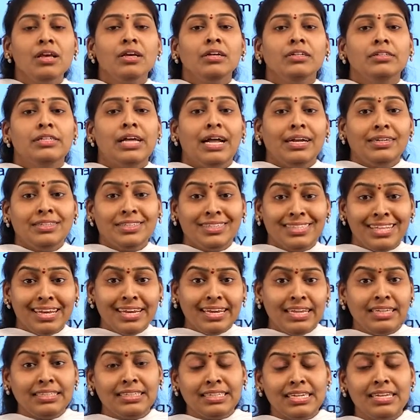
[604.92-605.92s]
That's the
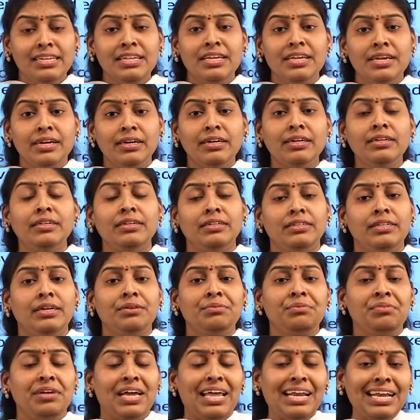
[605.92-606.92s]
reason here the
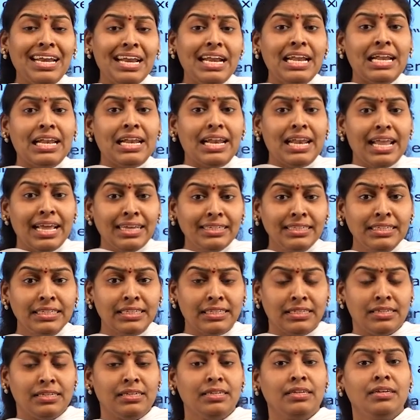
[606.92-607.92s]
very
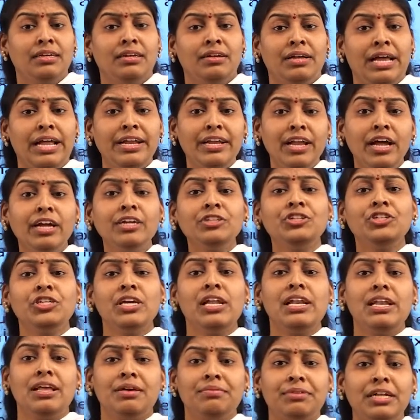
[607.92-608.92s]
less
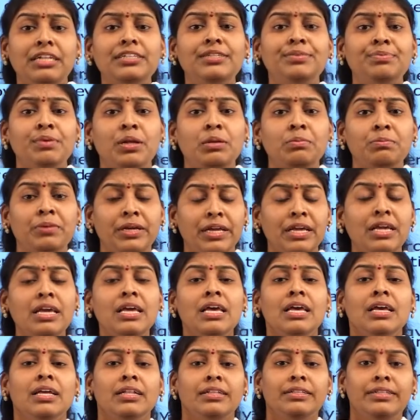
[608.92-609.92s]
energy levels will be
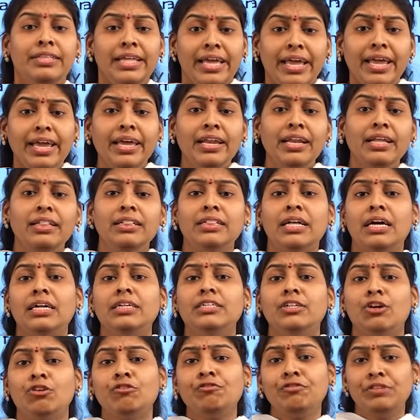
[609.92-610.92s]
there in
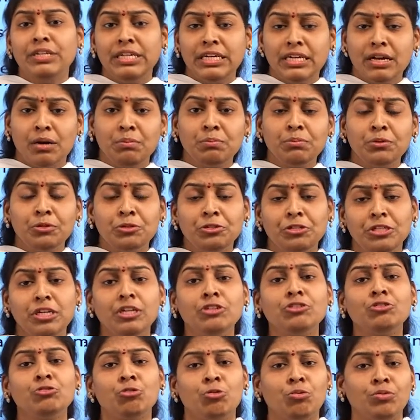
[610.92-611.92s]
that of decomposers.
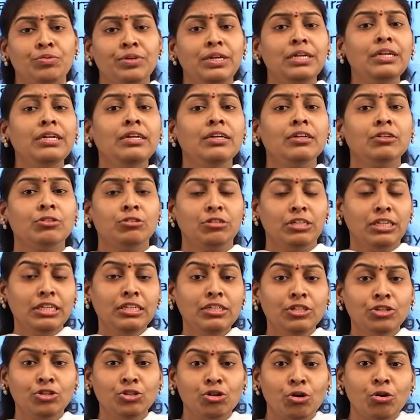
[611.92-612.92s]
So, we
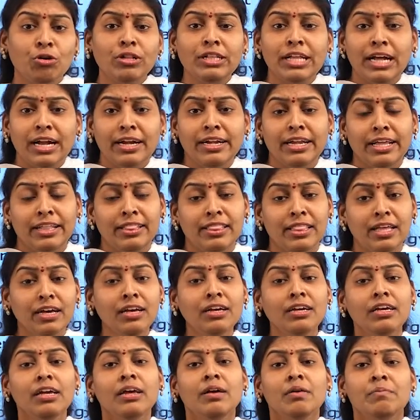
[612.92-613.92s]
couldn't show that in the
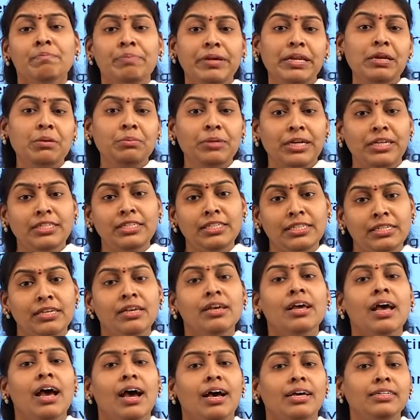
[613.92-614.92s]
pyramids
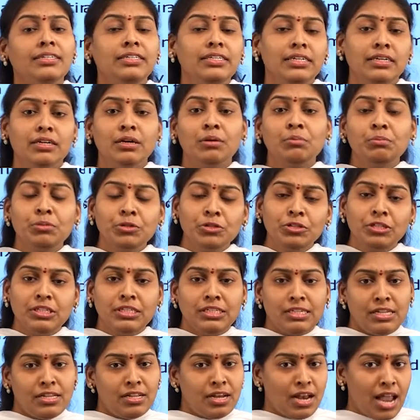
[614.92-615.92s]
as
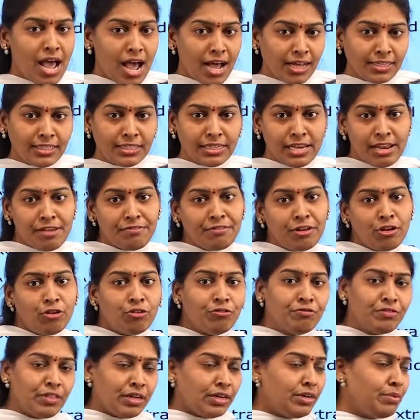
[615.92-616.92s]
decomposers at the last level
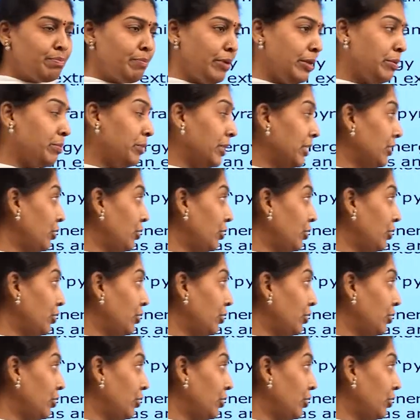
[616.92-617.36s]
of that pyramid,